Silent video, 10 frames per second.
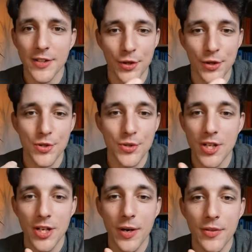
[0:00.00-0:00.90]
her to
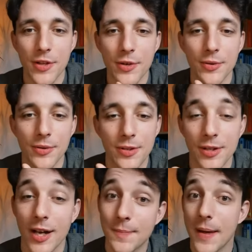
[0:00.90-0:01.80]
sing with you? You're
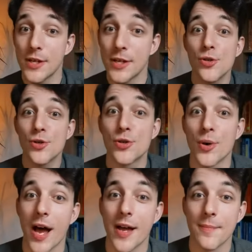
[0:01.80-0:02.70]
like, maybe you should
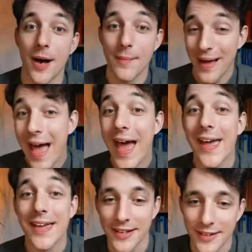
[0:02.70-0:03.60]
try, Mom.
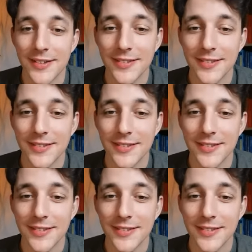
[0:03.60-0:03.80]
Hey.